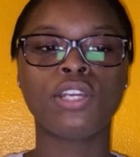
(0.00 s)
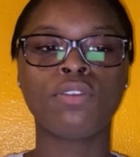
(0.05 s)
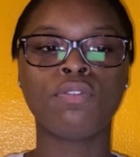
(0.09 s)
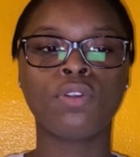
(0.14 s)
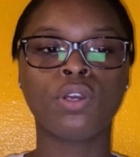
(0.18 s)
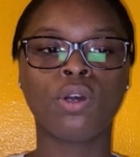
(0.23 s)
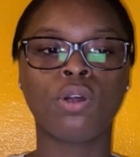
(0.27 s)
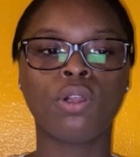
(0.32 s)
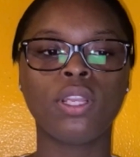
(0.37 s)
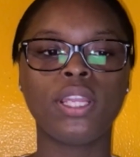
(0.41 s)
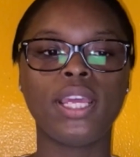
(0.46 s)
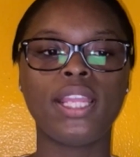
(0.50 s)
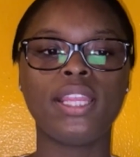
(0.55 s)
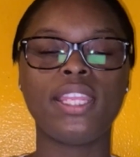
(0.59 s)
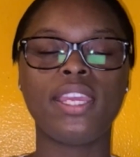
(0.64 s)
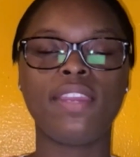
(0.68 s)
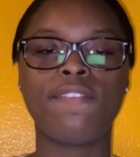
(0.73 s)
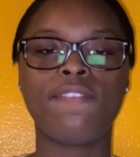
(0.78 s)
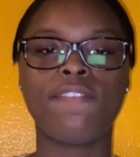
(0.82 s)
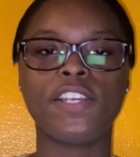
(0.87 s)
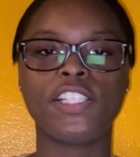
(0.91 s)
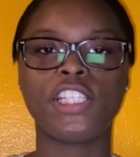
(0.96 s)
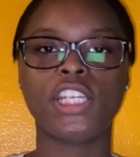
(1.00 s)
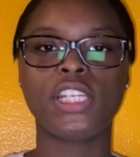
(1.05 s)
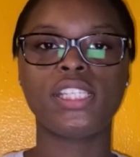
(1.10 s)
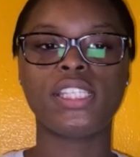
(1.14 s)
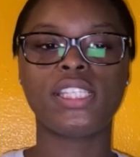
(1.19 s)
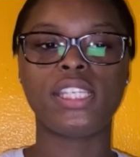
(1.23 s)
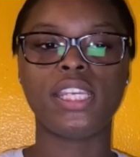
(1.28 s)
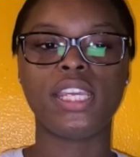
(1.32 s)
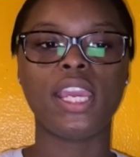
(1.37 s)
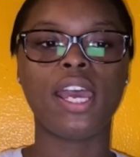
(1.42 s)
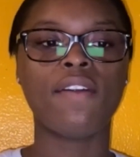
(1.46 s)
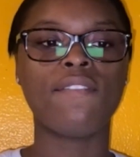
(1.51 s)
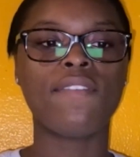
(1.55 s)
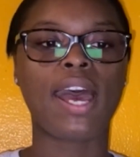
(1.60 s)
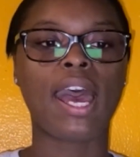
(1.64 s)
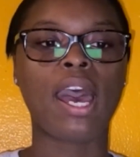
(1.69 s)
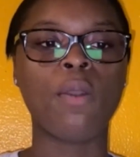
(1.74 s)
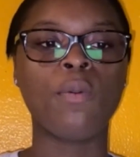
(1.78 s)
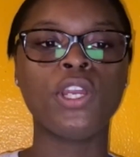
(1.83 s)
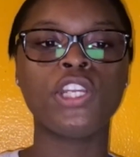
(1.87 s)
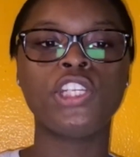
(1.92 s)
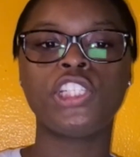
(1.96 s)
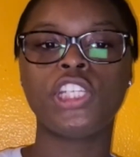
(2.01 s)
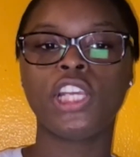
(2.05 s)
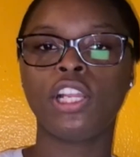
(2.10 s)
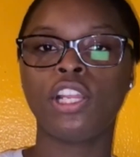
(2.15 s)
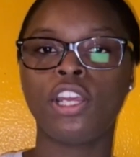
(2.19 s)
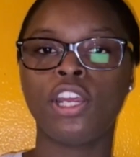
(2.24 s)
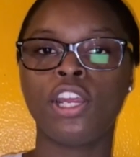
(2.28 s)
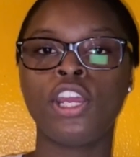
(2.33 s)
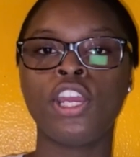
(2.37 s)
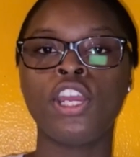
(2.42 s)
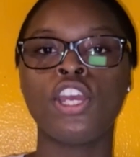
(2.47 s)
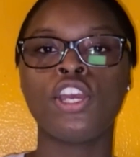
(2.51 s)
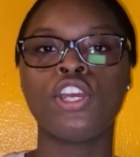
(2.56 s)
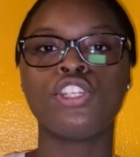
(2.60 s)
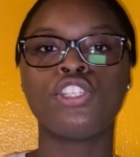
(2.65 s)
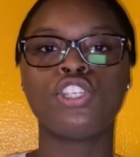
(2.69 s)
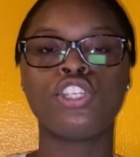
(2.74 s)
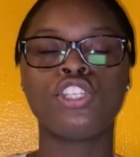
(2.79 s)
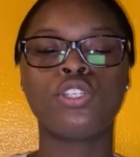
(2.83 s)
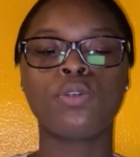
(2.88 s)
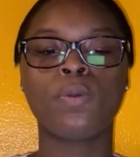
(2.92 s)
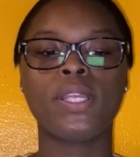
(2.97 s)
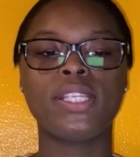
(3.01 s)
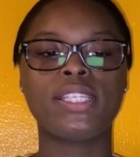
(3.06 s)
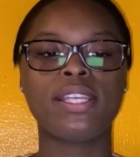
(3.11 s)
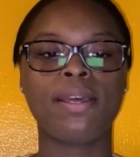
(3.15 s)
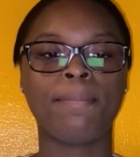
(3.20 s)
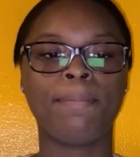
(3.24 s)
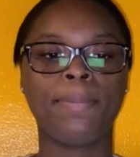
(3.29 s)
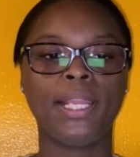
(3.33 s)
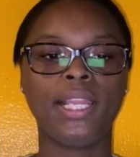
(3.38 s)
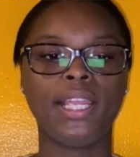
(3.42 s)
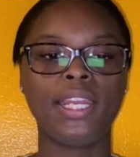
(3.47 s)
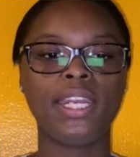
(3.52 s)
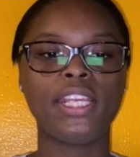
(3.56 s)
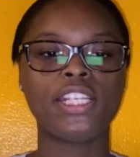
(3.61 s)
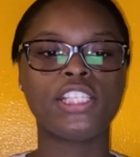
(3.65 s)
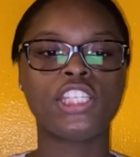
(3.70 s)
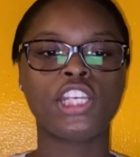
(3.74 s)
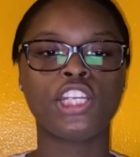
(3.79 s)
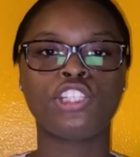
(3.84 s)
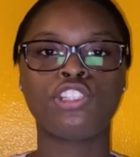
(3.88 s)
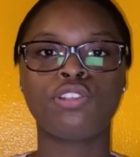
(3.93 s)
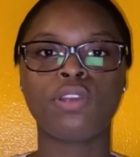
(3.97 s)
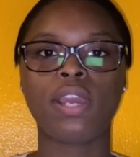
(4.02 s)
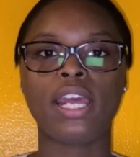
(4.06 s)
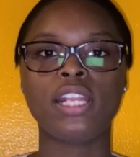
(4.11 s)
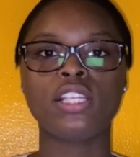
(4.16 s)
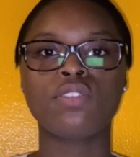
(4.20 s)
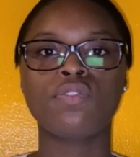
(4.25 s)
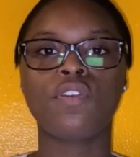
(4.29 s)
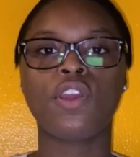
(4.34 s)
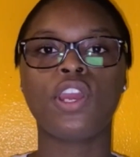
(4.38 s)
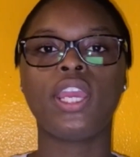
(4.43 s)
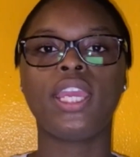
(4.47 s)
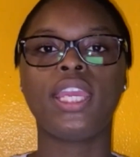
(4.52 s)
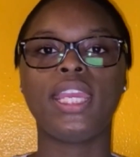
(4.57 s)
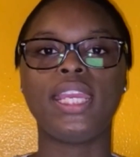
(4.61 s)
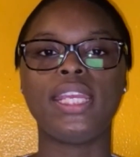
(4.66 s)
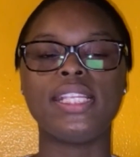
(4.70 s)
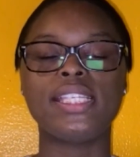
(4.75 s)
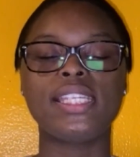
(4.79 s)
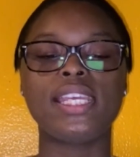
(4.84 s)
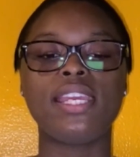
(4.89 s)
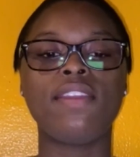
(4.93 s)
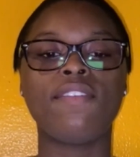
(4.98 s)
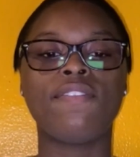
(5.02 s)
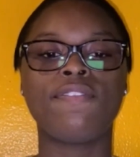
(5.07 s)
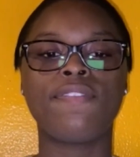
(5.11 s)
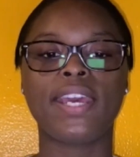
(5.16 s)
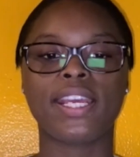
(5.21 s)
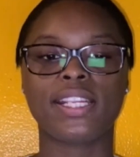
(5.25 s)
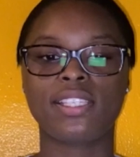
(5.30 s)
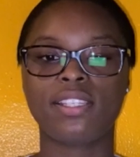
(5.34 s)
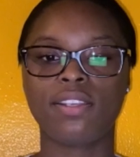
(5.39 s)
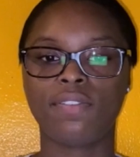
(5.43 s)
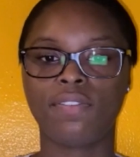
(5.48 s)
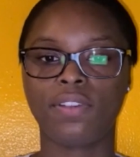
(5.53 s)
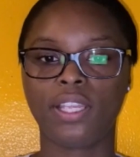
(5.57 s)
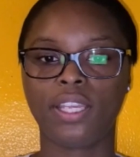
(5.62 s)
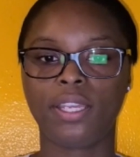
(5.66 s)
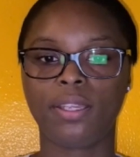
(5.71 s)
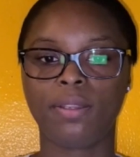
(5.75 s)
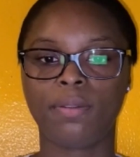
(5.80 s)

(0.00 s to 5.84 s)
role in the efficiency of our chiller due to its ability to transfer heat effectively.